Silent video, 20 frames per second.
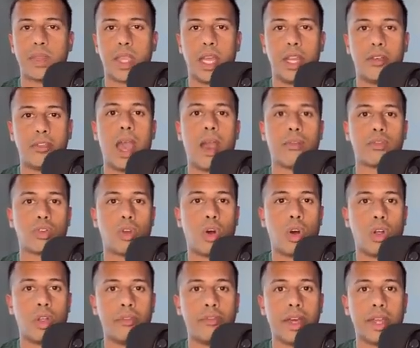And if after
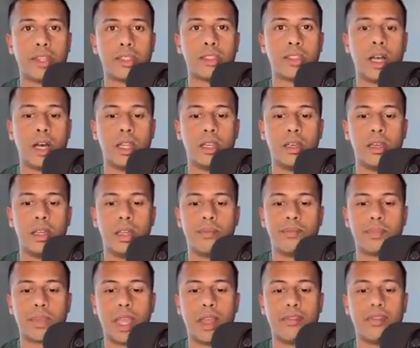all of that is done,
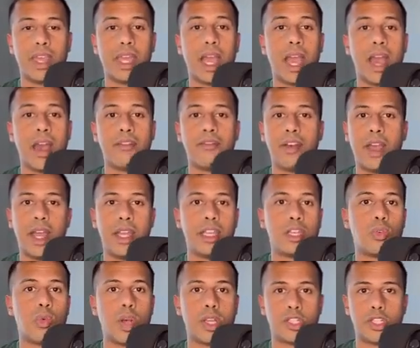if they have any
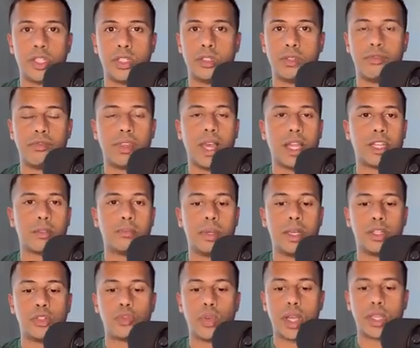questions, if that's
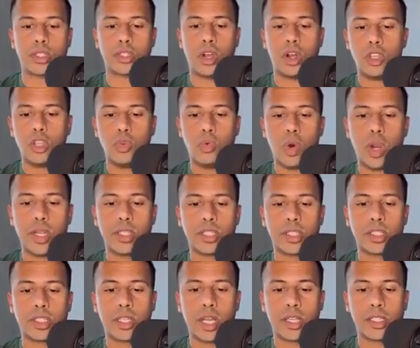been addressed, you want to
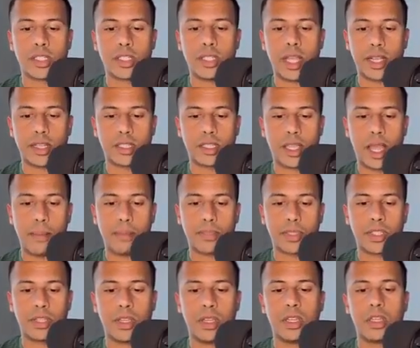discuss next
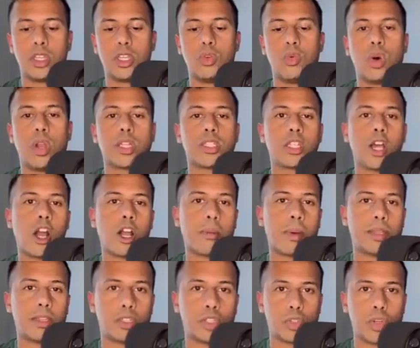steps. You want to talk
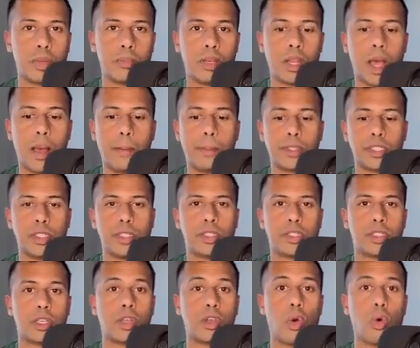about the treatment options,
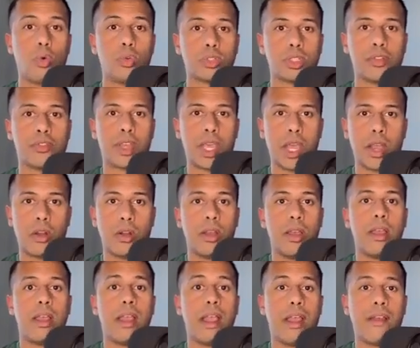the goals of care,
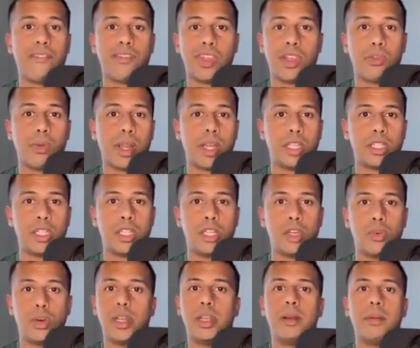if they're ready to
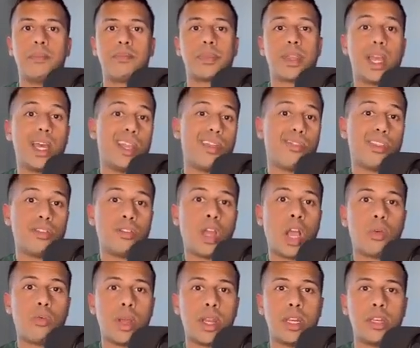do it. And if they're
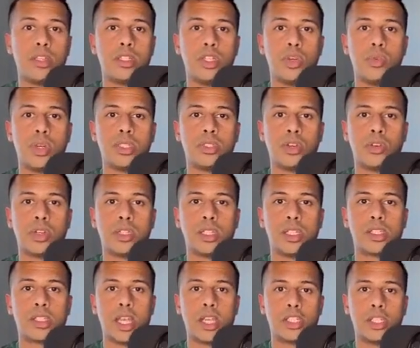not ready to do it during
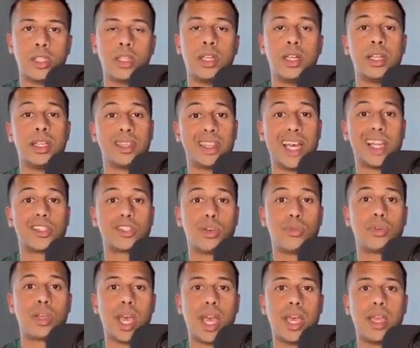this session, that's
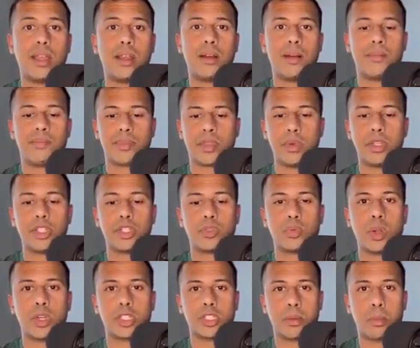okay. We just want to